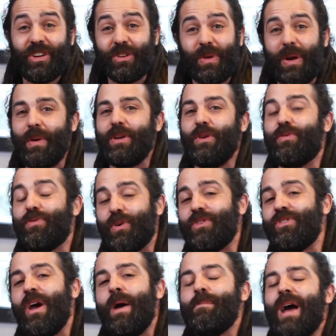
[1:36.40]
Here's what I want you to do.
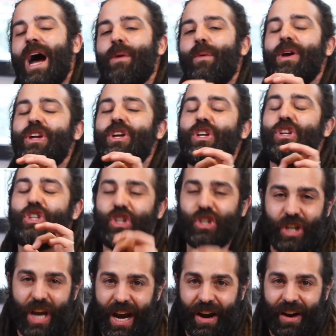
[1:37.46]
First, I want you to
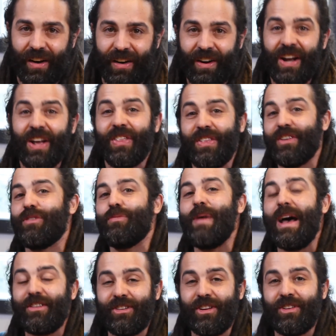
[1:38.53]
share this
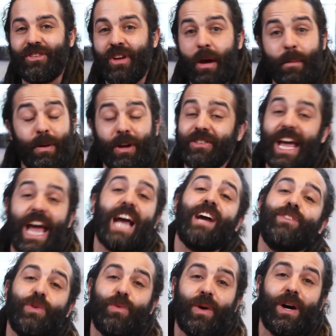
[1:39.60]
message because
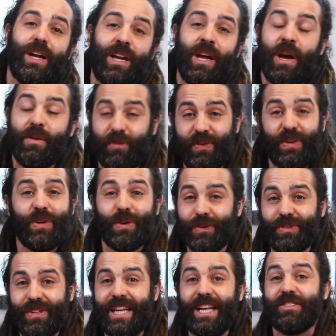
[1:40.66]
everyone feels
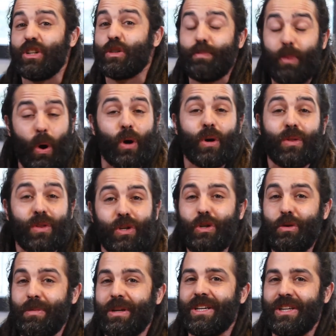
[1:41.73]
needs. It's part of the
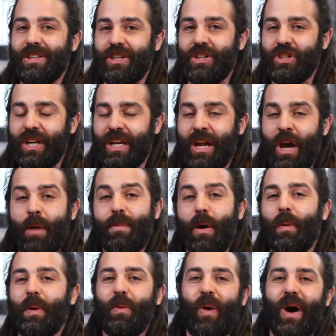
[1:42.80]
human condition. But
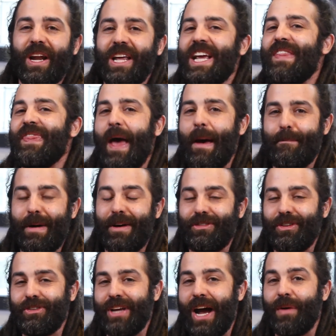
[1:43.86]
we want to get that
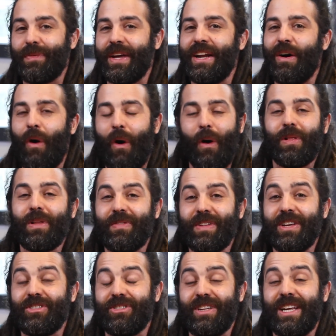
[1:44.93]
message out that all of
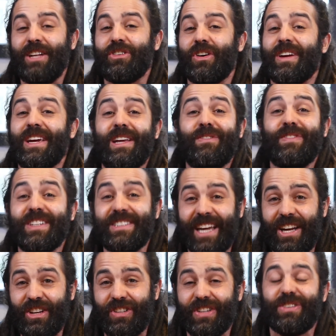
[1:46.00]
these needs are
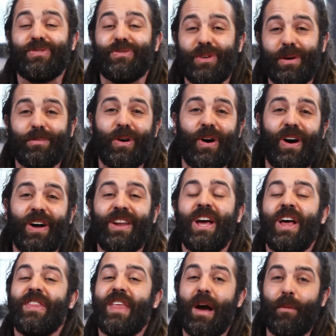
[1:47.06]
invitations from God
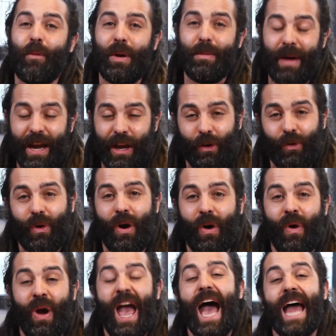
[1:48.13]
that we might grow grow.
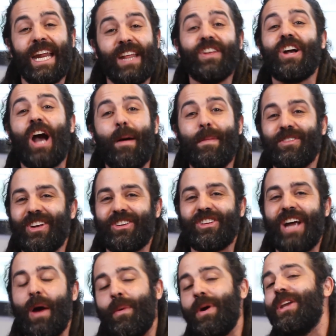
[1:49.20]
And in the comment section,
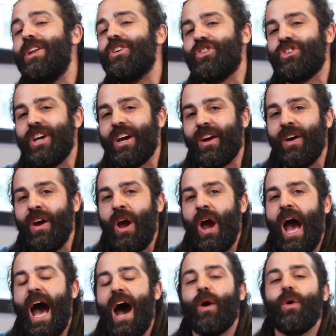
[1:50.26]
I want you to share
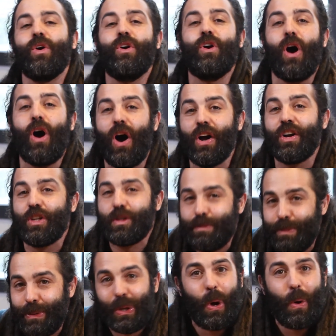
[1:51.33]
how God is
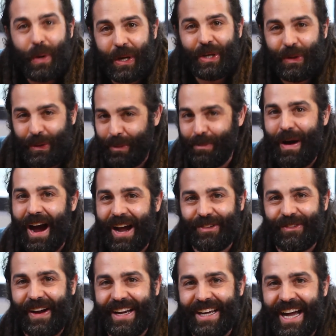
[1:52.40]
blowing your mind
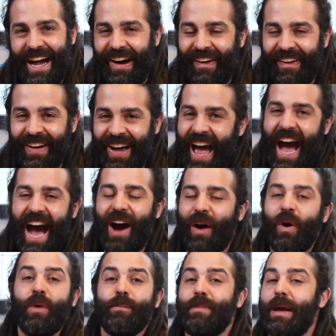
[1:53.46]
right now.
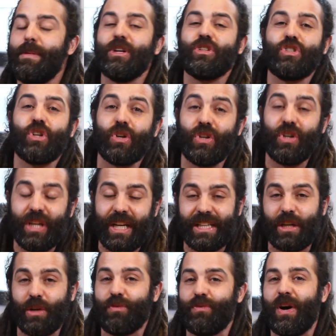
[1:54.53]
How maybe a certain need that
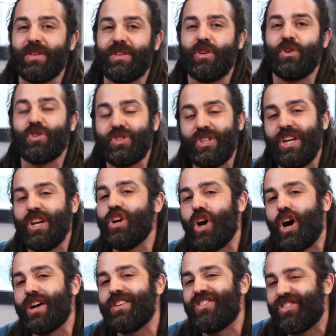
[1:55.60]
you felt, you're seeing
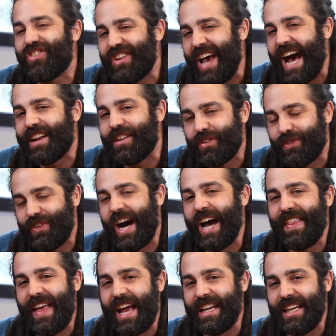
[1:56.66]
God satisfy
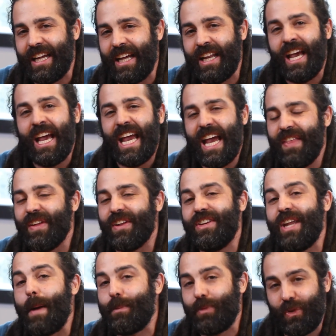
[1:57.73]
that need in the
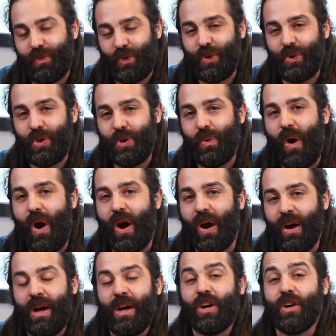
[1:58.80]
depths of who you are,
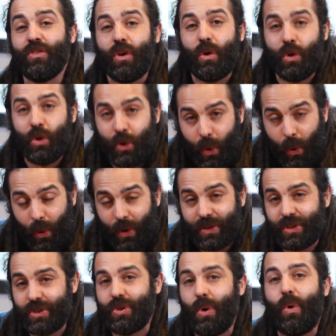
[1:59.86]
because your
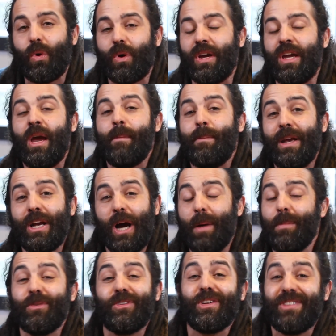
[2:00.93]
story becomes a